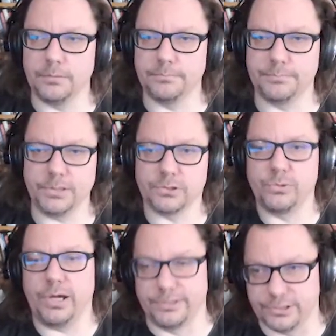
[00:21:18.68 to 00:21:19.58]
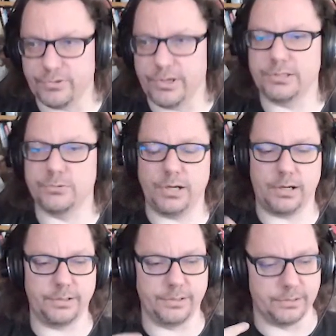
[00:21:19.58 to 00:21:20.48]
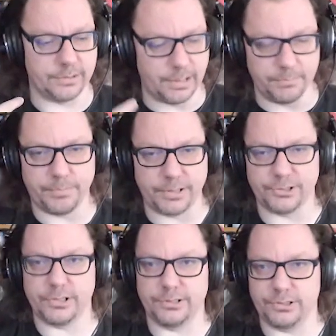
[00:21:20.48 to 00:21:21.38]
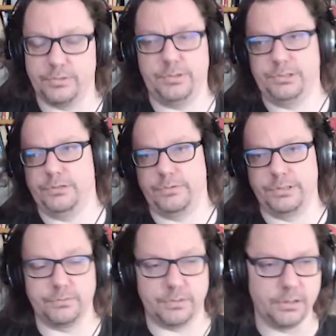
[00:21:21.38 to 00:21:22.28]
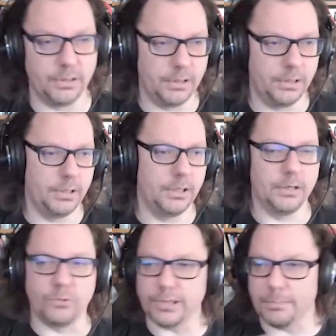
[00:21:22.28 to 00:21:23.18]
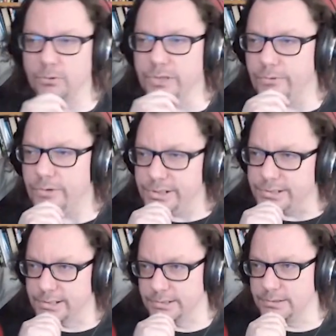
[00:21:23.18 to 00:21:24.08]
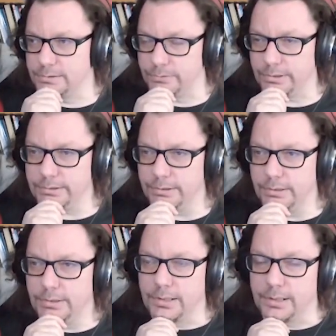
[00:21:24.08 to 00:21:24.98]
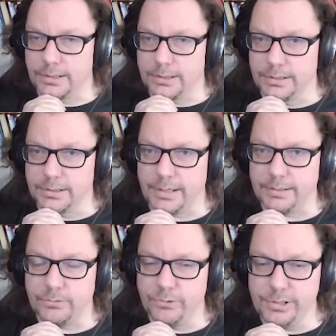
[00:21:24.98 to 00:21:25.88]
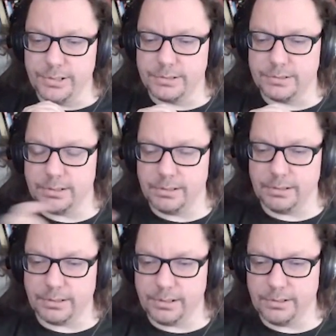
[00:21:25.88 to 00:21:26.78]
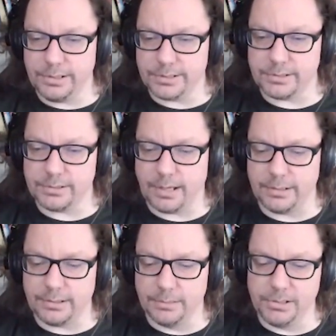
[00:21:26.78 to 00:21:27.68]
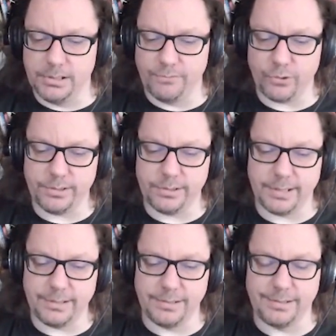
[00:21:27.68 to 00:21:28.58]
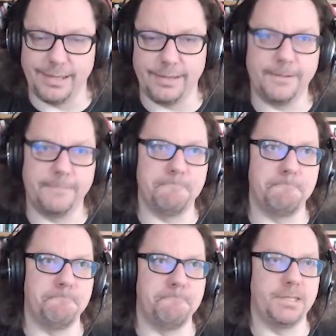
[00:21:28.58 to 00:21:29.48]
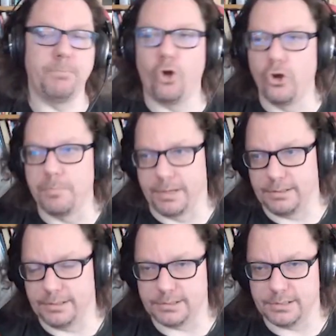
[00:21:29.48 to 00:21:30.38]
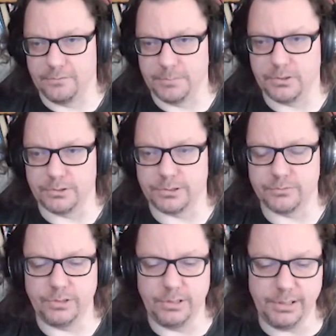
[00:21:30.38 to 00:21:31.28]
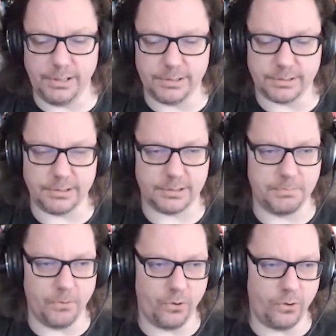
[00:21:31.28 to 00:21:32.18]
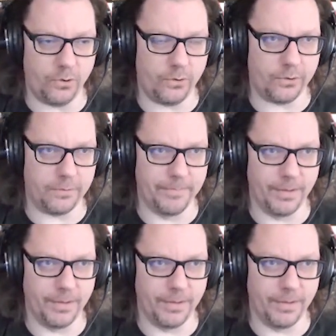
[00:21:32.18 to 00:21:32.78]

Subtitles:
Because we are in stress, we are in time pressure, etc., etc., etc. What about the releases, right? And to release here is a little bit different than the deployment itself, because release is more,